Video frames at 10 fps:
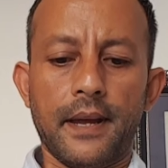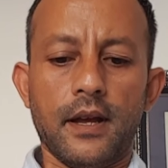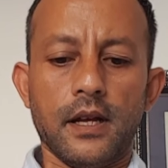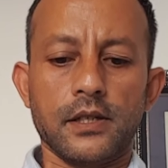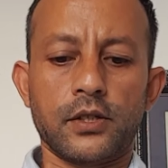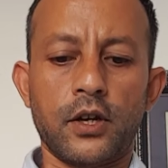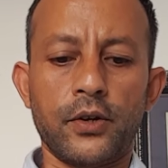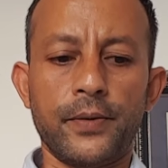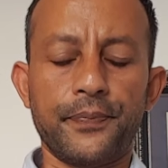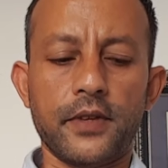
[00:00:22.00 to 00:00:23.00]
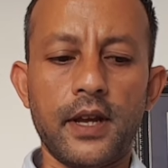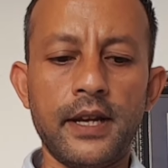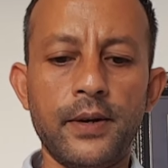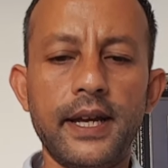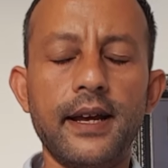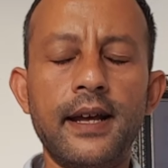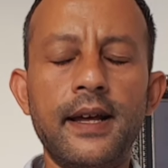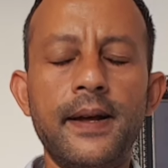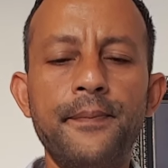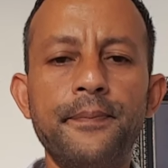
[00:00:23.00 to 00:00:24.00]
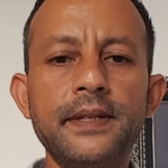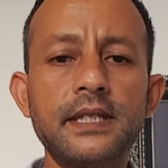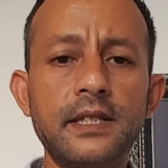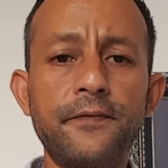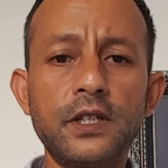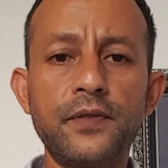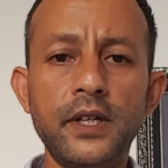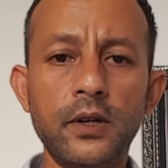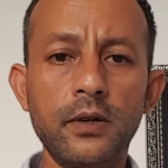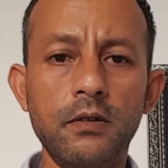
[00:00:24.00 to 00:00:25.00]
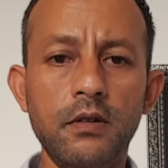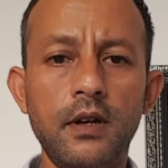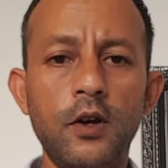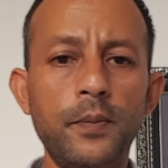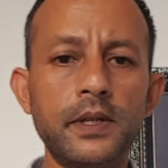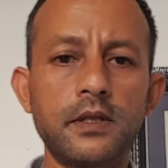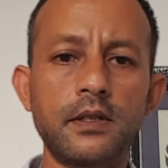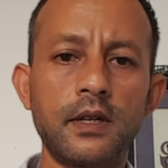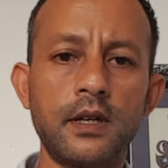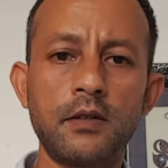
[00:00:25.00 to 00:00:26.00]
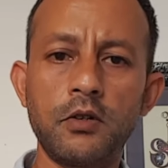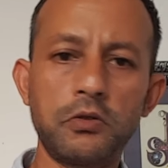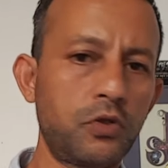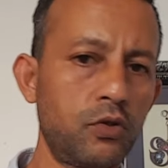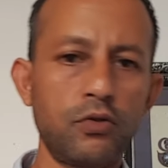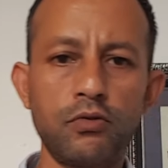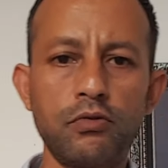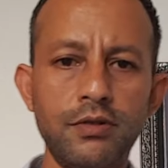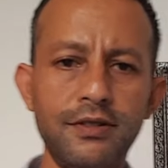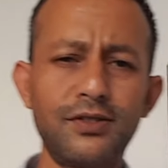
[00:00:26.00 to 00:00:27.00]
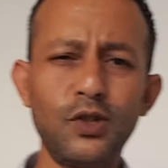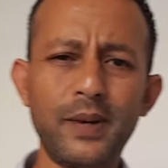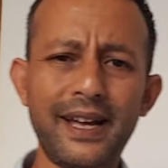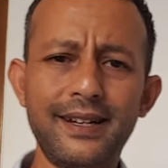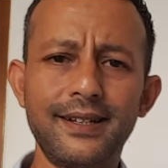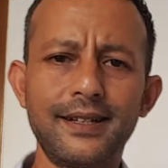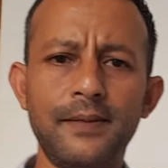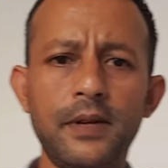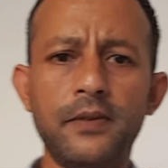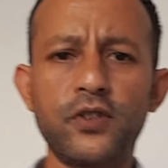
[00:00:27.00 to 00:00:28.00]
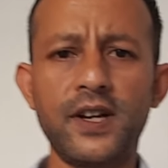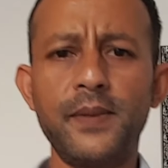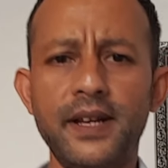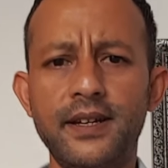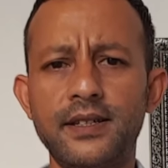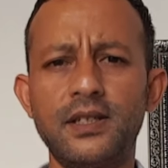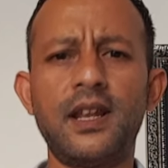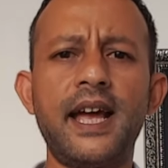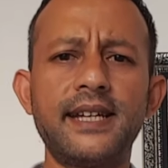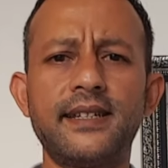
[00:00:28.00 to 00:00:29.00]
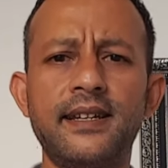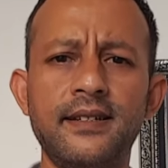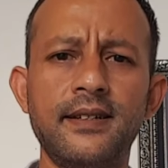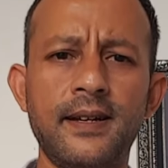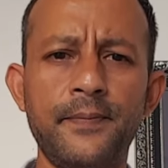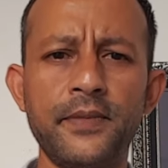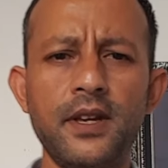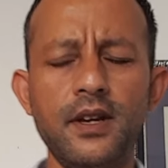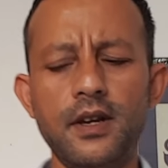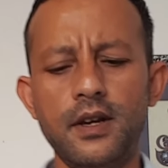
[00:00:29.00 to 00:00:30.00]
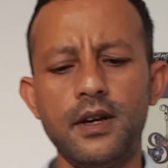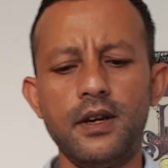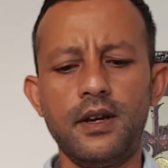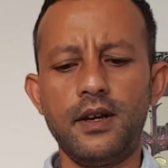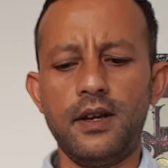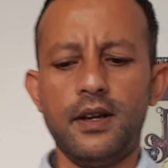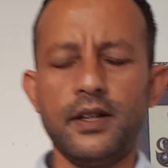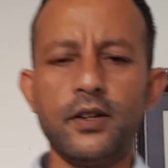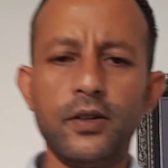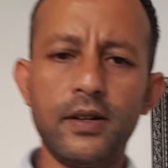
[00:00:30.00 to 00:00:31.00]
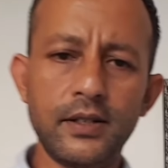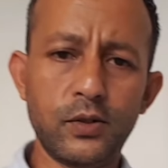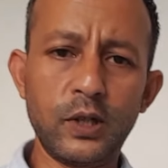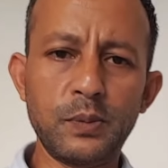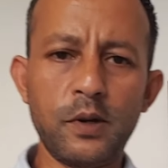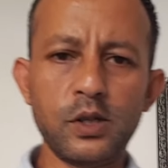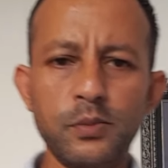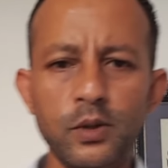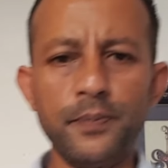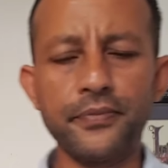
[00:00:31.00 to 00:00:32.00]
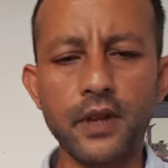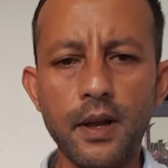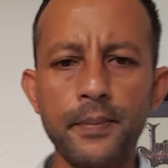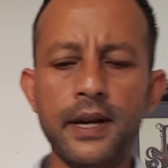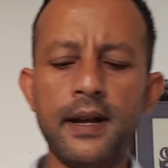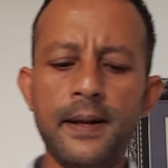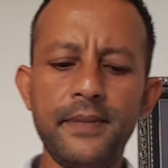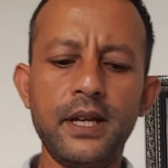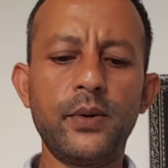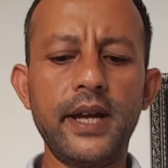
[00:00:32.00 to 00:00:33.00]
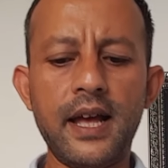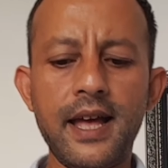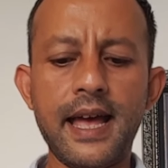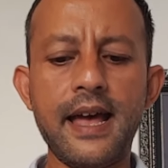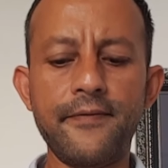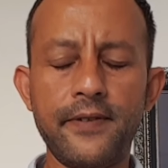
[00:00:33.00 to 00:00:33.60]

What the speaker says: So anyway, this is the first video. I hope it's not too bad. I'm trying to make it as light and you know, as good as possible. But anyway, I have